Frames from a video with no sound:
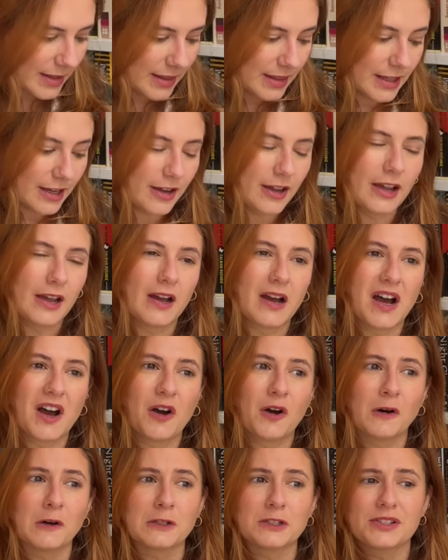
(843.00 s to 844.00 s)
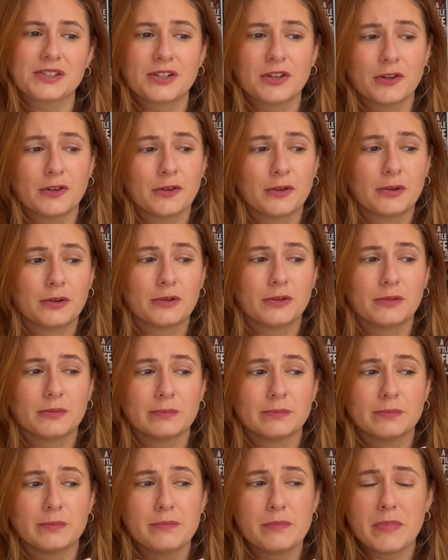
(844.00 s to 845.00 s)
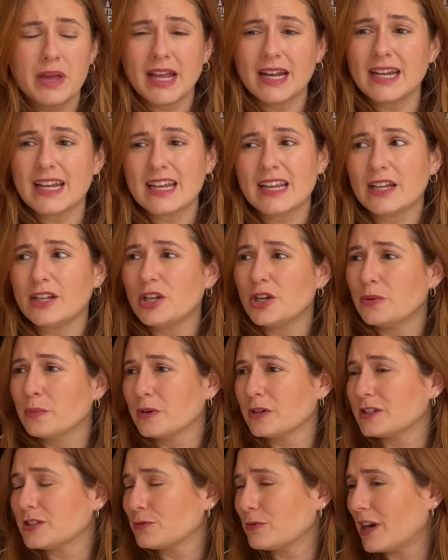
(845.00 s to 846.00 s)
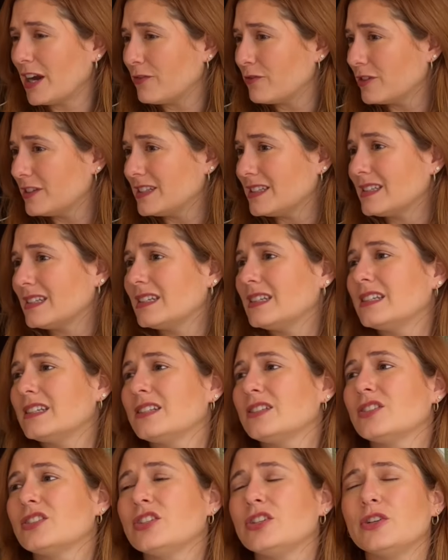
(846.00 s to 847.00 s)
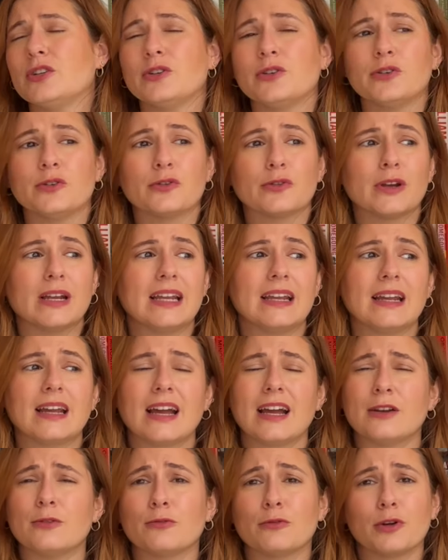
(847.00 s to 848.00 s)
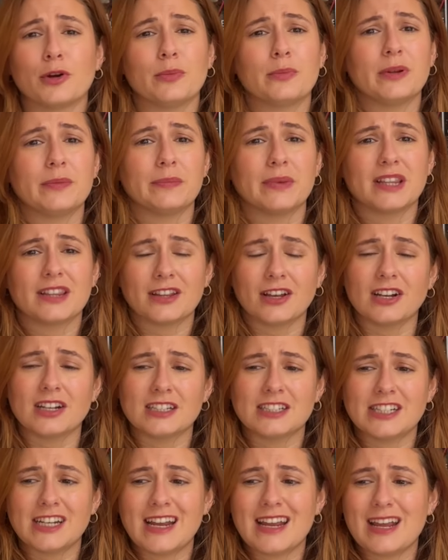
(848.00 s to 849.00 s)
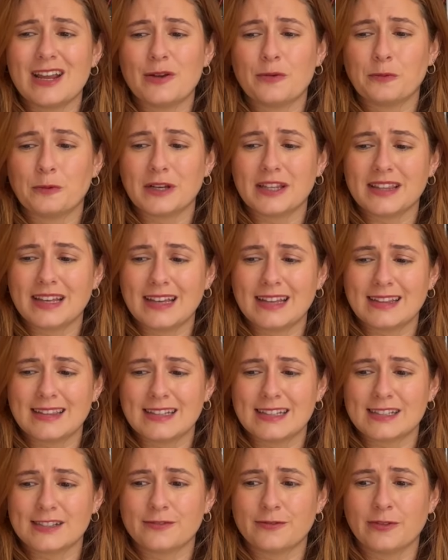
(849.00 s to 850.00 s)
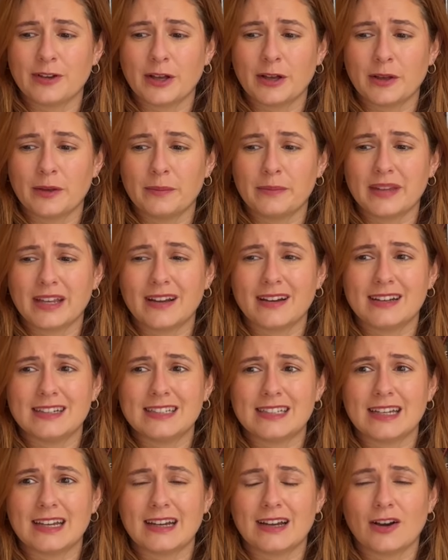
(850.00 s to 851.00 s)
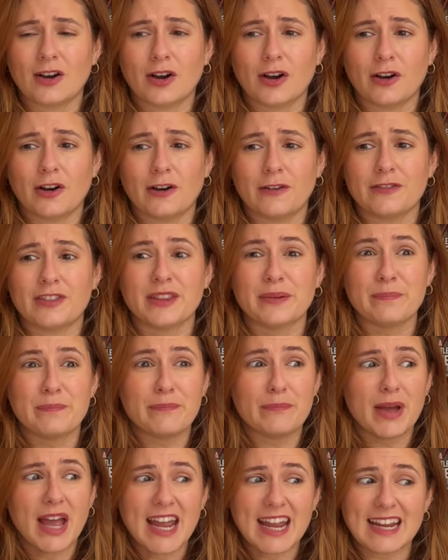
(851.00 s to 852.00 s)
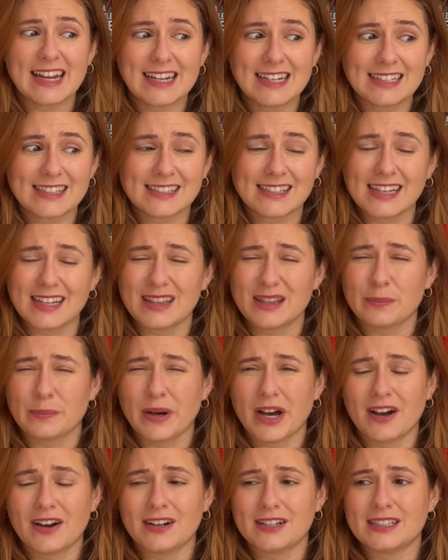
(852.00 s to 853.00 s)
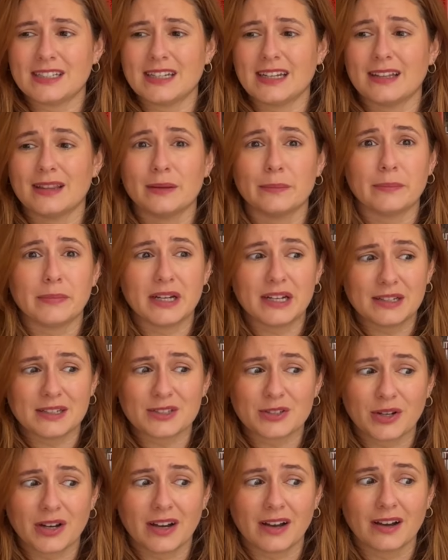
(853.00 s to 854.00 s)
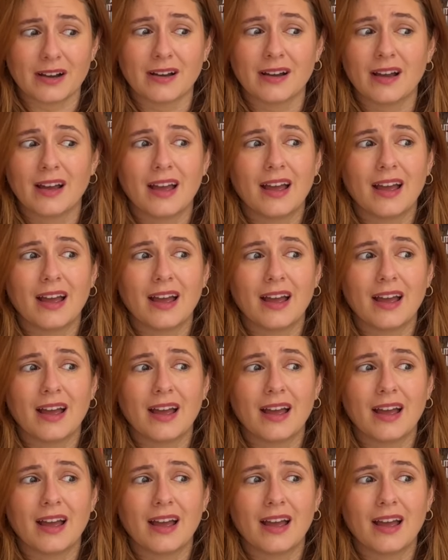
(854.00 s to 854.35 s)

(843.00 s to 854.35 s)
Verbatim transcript: There are also many numerous references to Greek and Roman mythology within this film. The idea of the maze in the party and the Minotaur